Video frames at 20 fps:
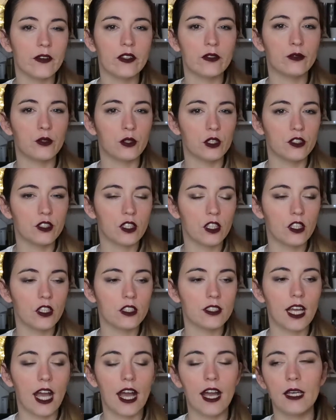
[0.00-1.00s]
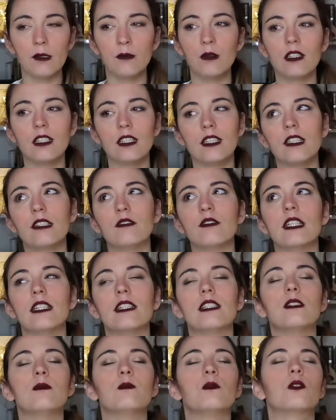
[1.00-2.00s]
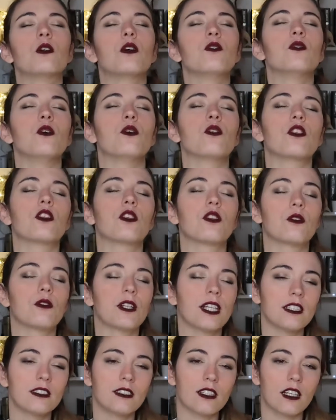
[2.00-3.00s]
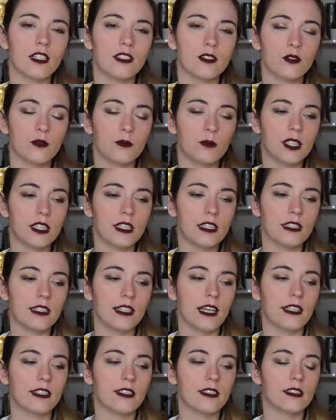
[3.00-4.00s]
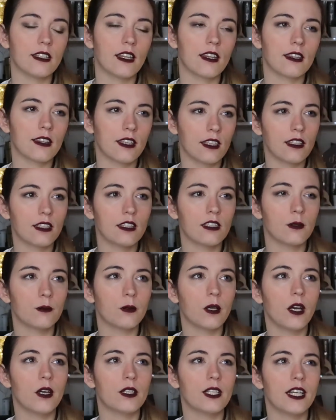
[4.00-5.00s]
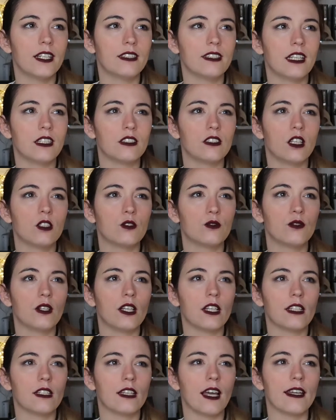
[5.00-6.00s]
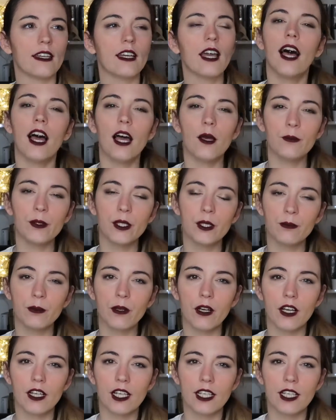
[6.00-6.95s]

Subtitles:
it 4 stars. I believe it is more of a 3 stars for me, like thinking about it and not feeling like happy about